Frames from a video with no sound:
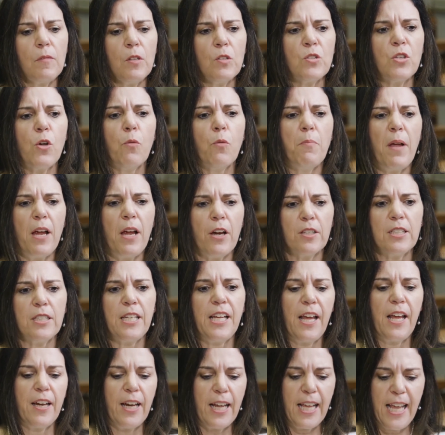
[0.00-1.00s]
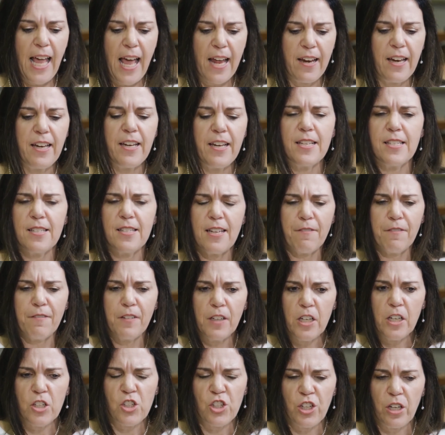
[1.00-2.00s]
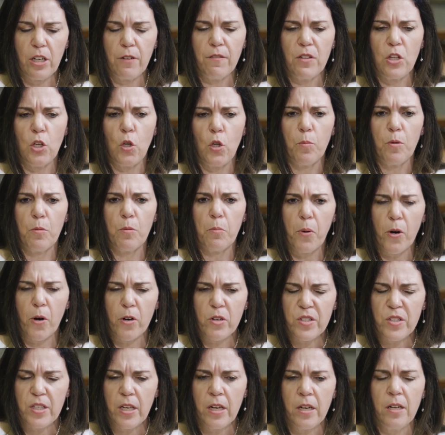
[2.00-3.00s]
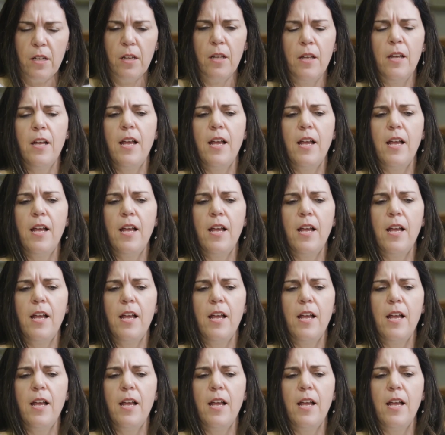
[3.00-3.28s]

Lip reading: So Maritain, again, in his definition of the human person